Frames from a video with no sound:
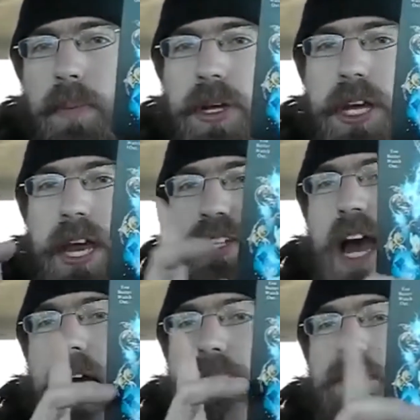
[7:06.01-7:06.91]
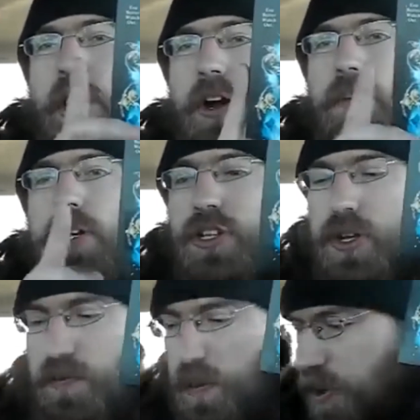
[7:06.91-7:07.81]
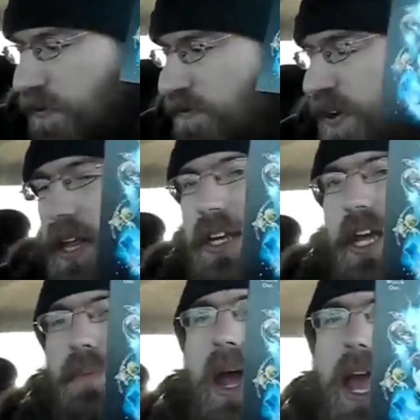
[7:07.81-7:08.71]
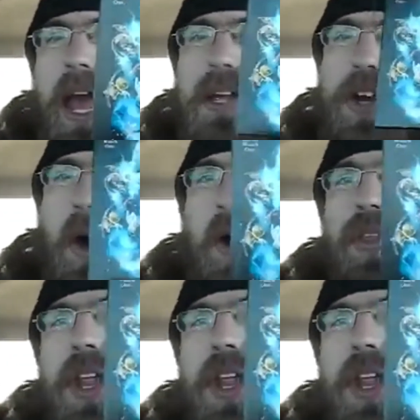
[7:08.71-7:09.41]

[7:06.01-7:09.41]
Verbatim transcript: But yes, I am very much looking forward to finally getting my hands on